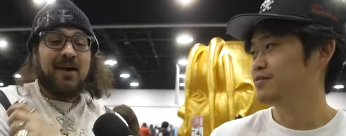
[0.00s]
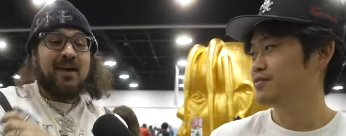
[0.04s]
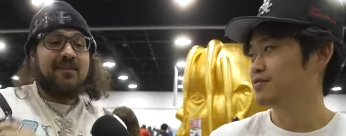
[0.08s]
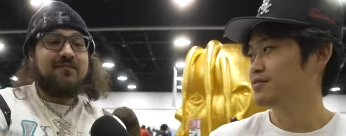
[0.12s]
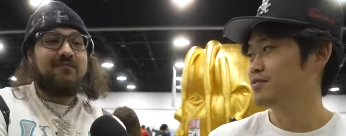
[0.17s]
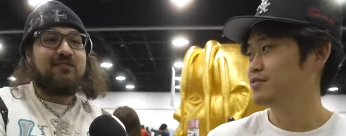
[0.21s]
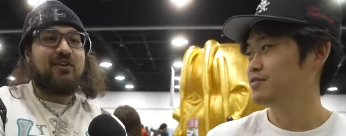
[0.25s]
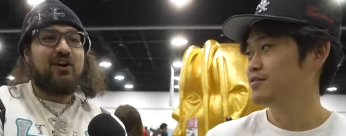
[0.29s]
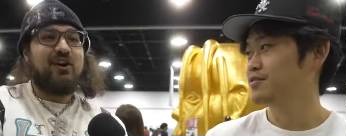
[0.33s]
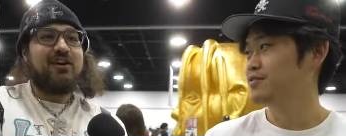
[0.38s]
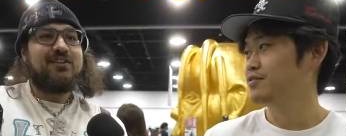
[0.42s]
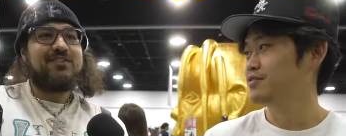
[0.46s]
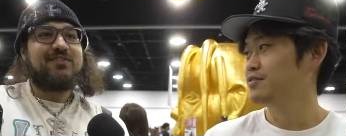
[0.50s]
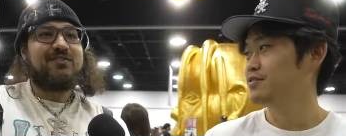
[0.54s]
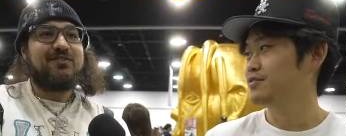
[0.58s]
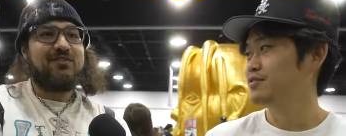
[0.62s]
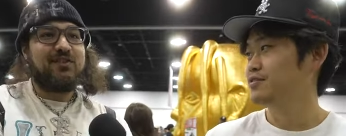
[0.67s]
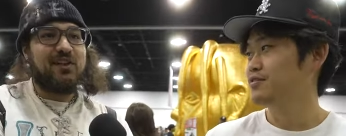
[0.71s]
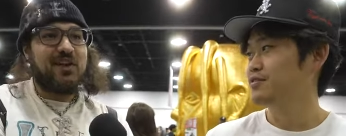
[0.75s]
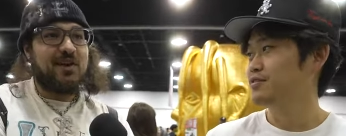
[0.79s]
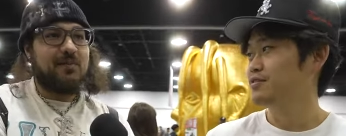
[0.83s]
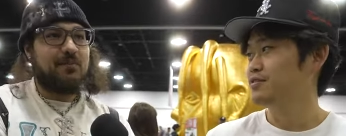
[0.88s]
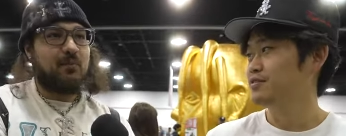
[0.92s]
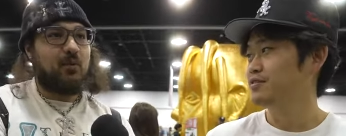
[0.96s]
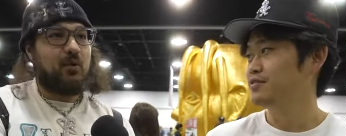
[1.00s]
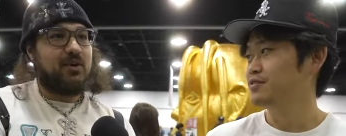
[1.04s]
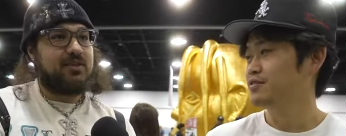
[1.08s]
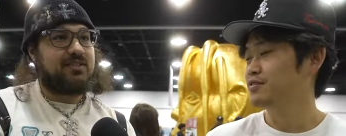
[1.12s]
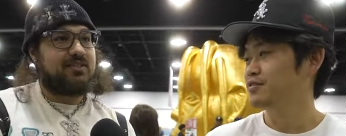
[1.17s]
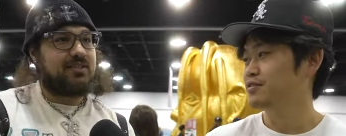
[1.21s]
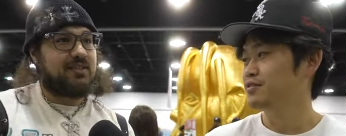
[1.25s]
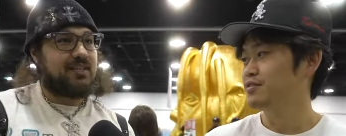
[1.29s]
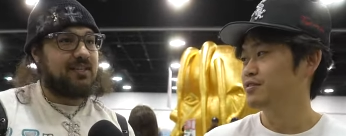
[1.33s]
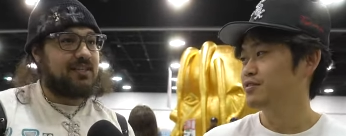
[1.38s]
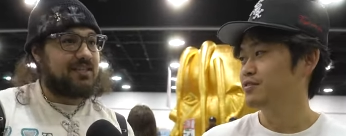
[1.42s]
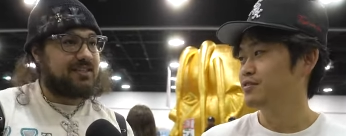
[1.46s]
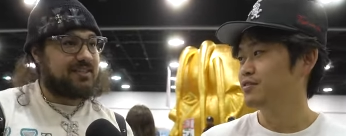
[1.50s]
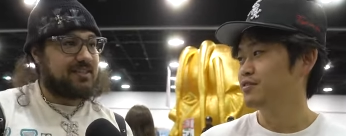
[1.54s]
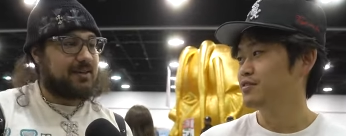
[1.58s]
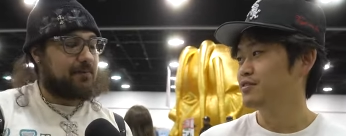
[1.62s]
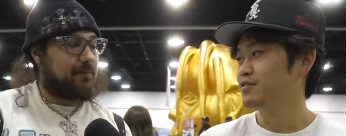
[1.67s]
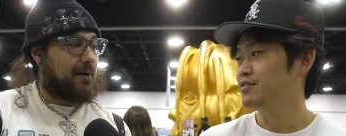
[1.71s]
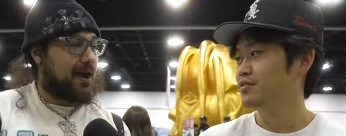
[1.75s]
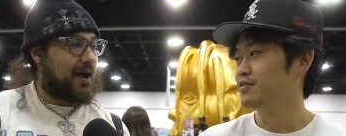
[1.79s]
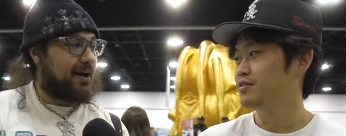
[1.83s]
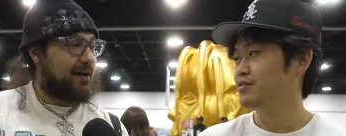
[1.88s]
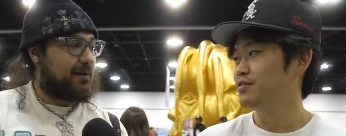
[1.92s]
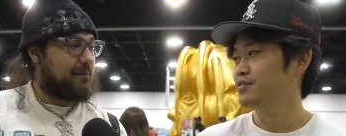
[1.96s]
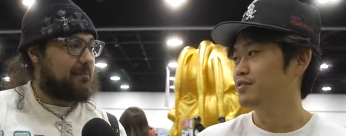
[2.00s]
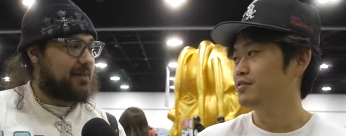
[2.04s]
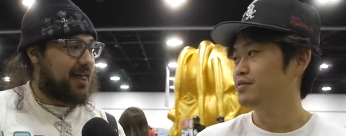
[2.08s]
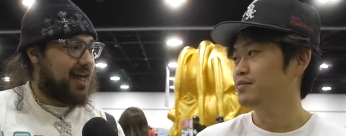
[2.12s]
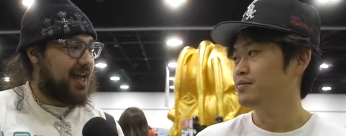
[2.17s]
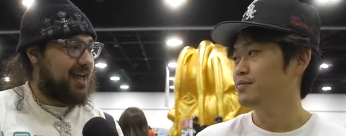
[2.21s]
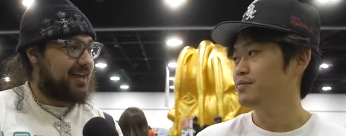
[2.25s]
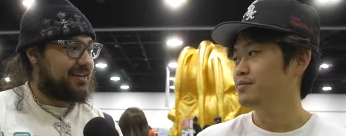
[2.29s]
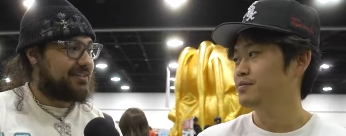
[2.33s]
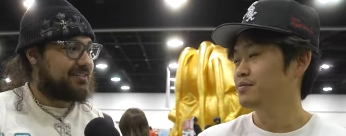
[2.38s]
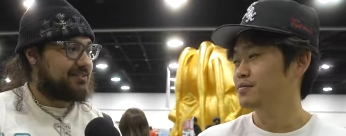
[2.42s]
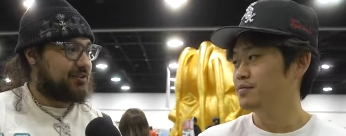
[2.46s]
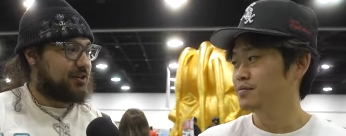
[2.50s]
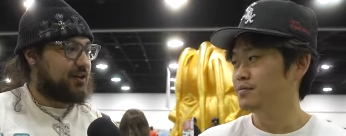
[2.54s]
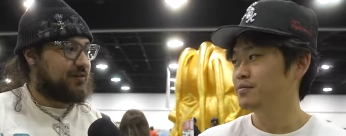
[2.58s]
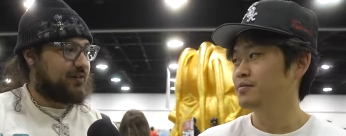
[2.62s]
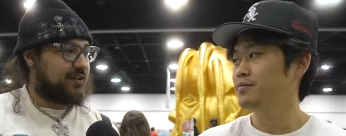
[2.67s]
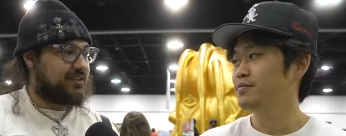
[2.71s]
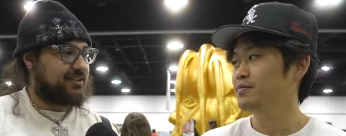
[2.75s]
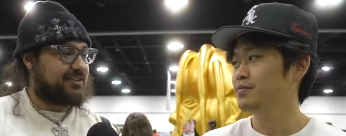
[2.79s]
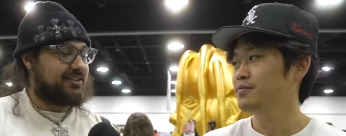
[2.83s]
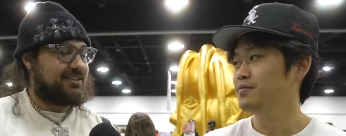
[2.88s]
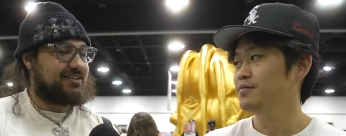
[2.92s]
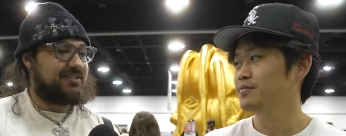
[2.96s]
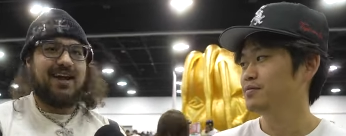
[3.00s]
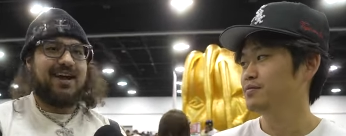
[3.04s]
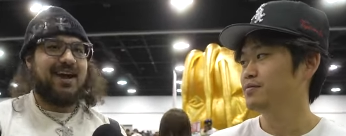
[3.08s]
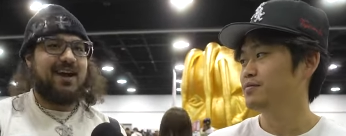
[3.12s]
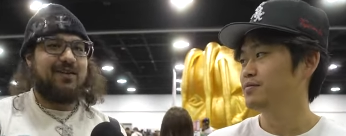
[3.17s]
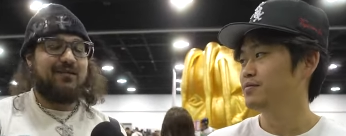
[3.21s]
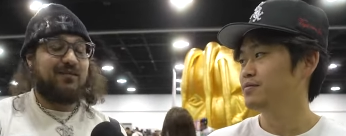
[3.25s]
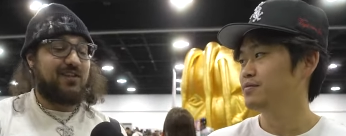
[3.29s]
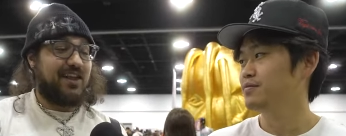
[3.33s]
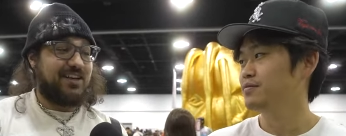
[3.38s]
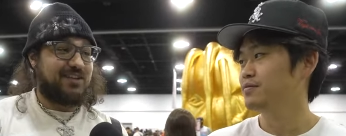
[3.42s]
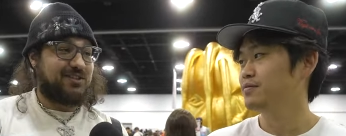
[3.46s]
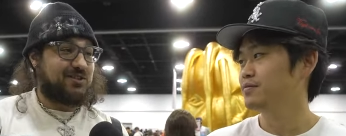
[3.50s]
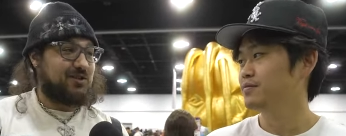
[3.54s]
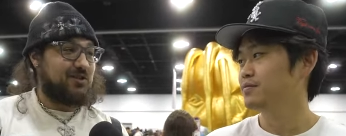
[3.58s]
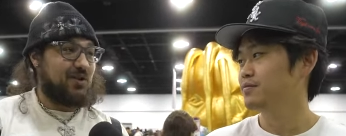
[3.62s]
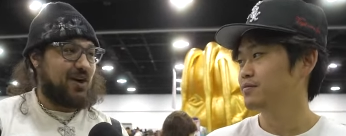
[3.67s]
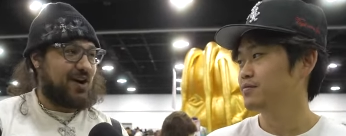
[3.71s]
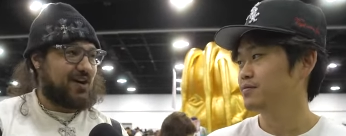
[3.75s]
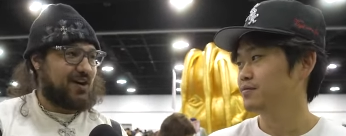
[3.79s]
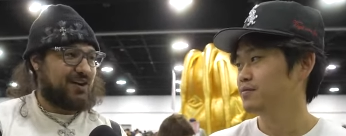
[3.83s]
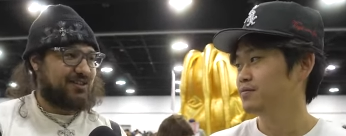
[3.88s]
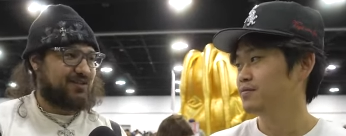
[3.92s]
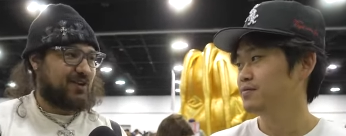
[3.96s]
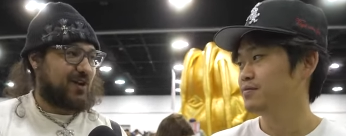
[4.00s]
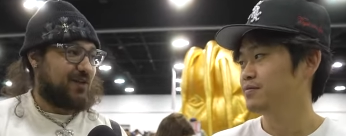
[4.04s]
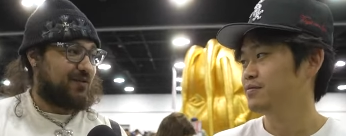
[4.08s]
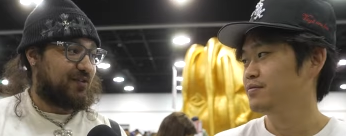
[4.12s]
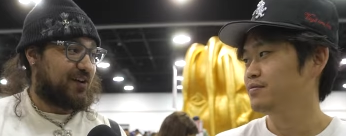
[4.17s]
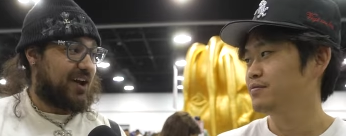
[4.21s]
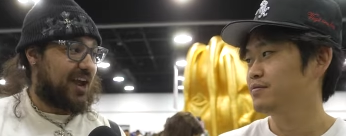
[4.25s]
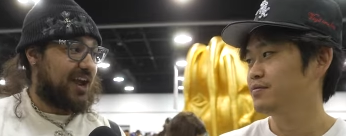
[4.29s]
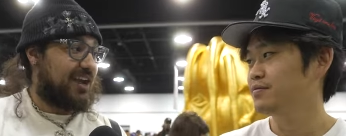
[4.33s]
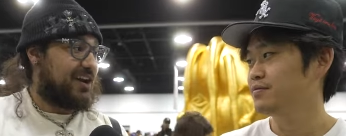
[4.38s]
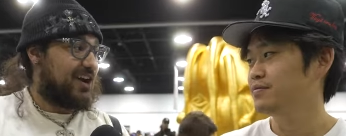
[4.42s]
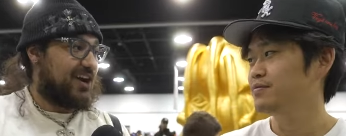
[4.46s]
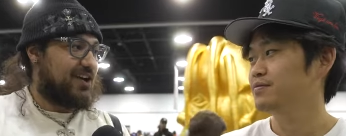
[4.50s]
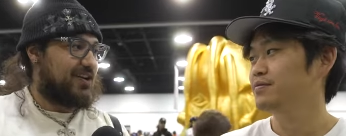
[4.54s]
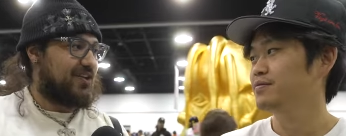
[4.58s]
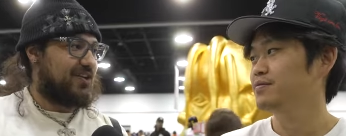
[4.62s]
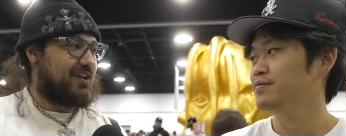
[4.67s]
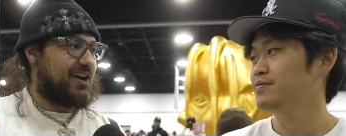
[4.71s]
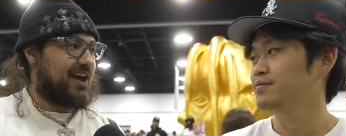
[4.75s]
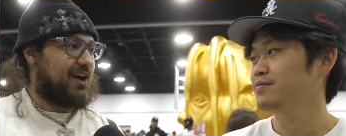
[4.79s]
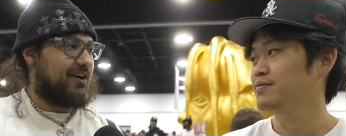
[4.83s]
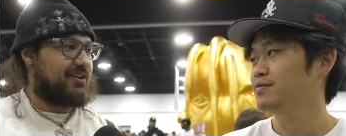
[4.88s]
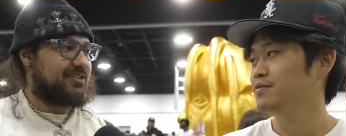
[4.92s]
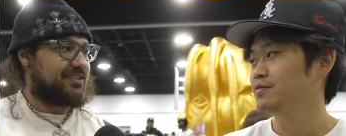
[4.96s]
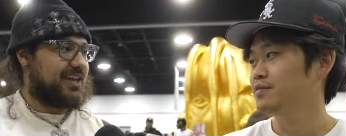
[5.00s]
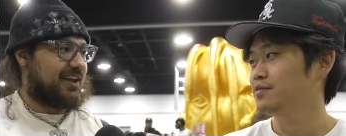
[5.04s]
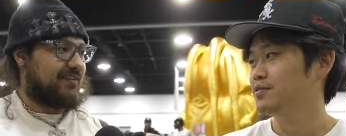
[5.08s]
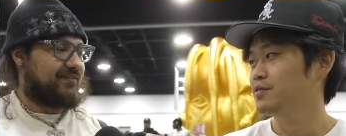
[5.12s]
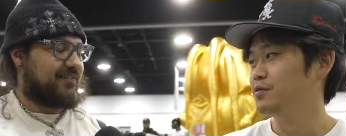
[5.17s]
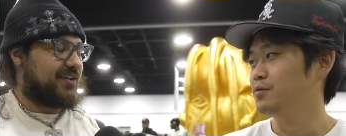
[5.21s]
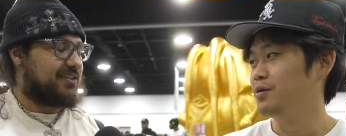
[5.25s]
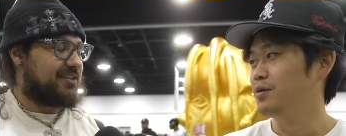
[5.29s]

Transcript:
Speaker 1: My first flip was Yeezy Pirate Blacks, 350s. I got them for like 200, sold them for 800. I was like